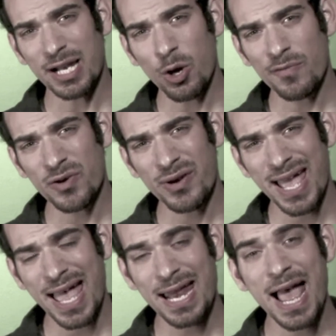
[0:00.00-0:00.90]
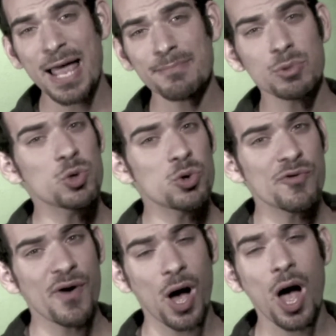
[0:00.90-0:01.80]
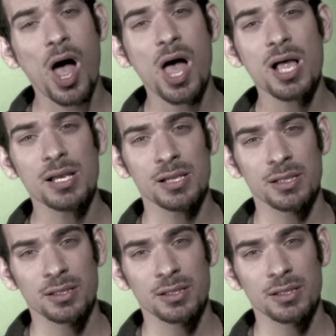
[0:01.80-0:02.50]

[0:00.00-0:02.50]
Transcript: over it and move on.